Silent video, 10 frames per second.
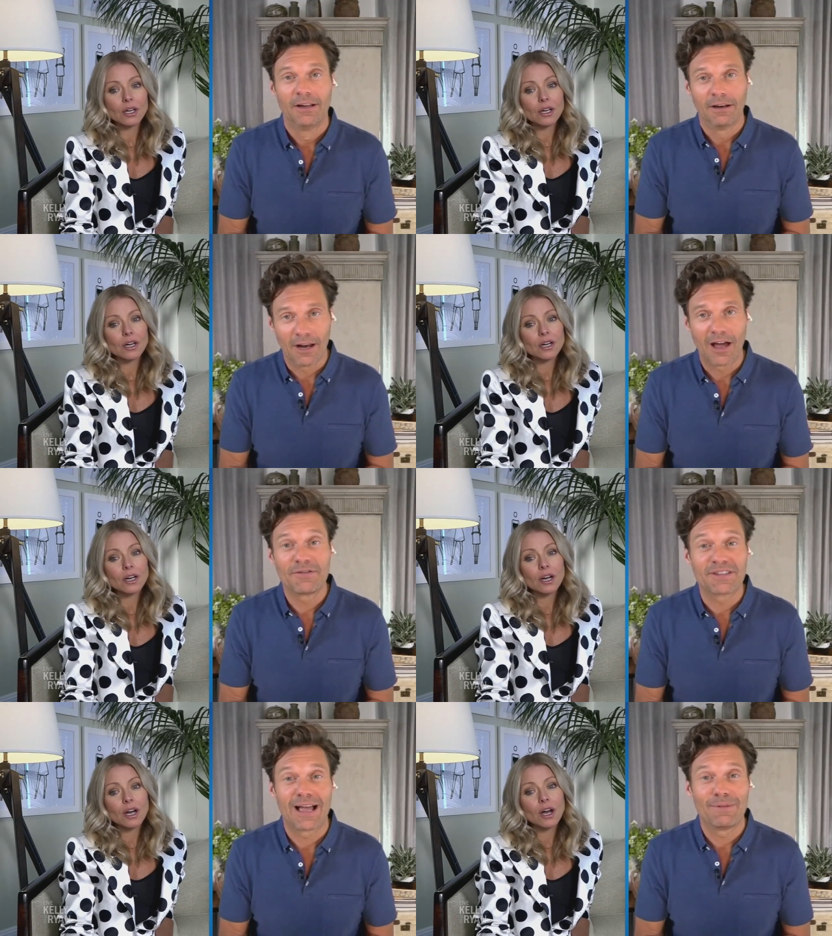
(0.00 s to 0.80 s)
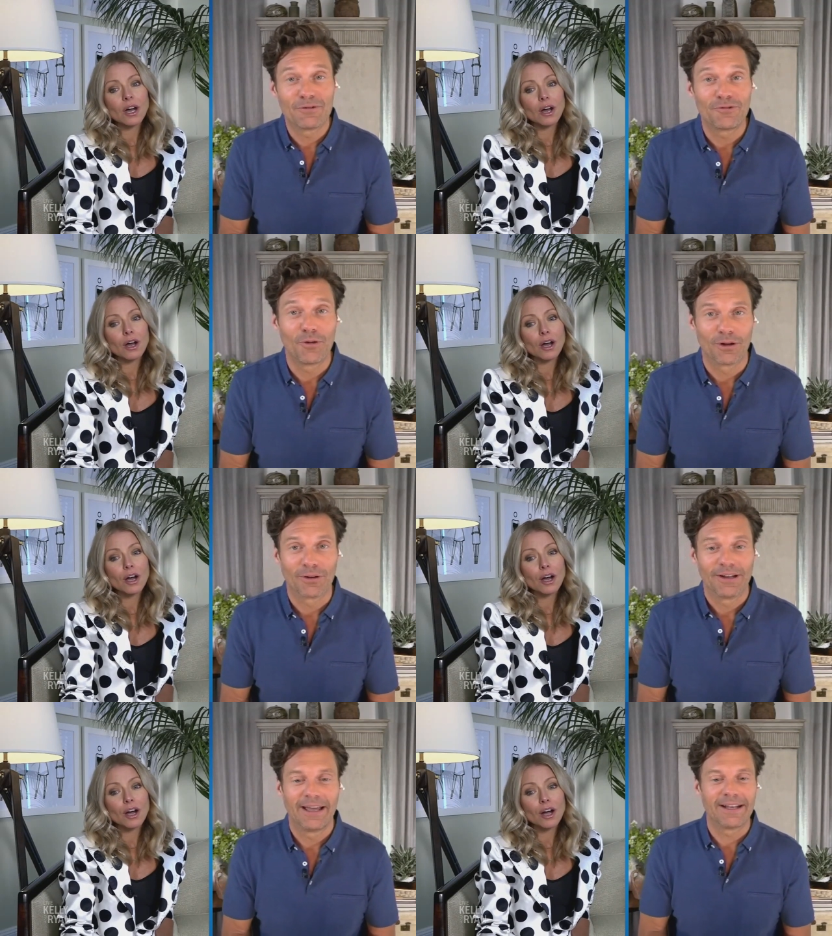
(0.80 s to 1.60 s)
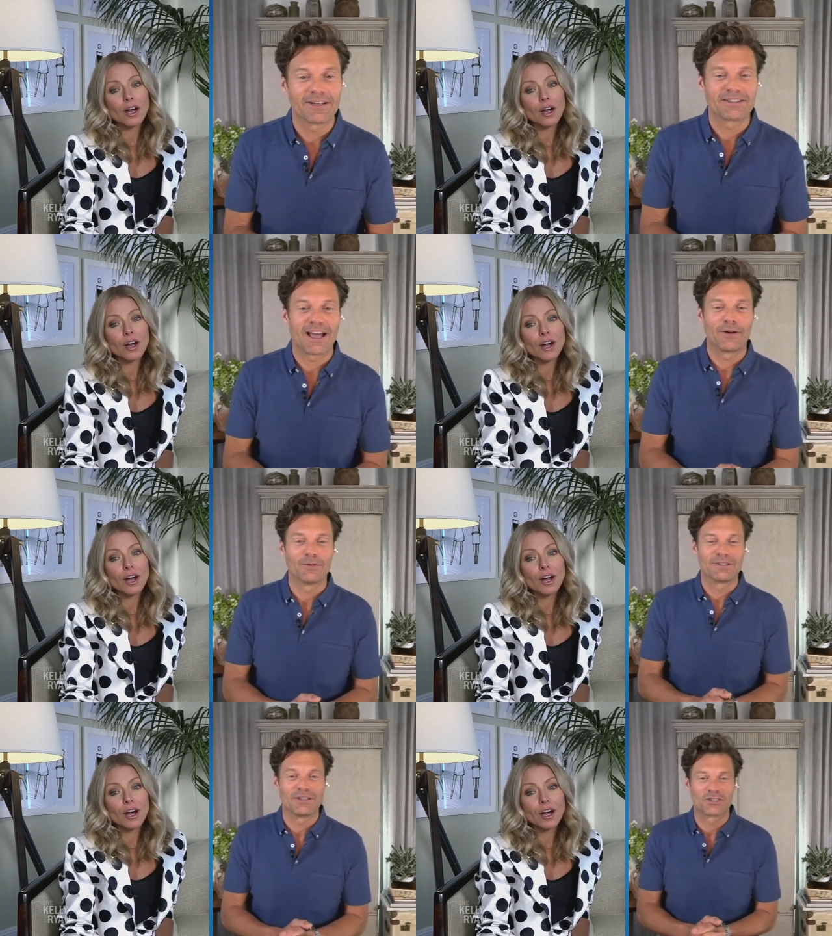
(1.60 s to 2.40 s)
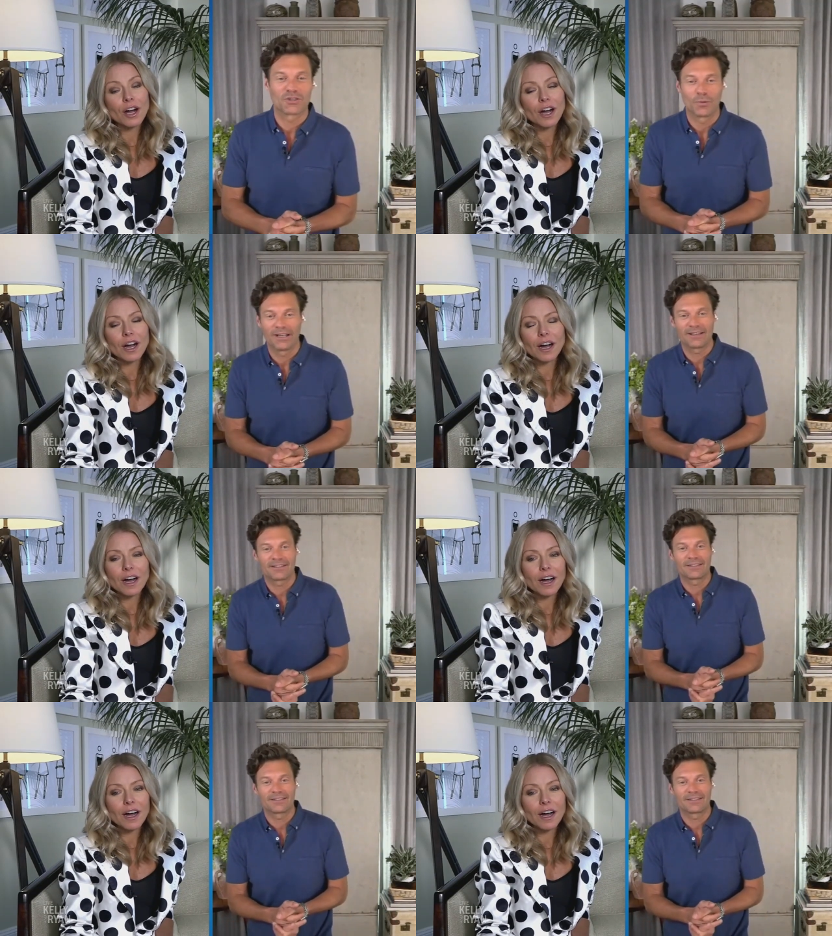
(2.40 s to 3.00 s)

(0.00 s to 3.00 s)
Speaker 1: Love Simon Fuller. And I just thought it was the sweetest,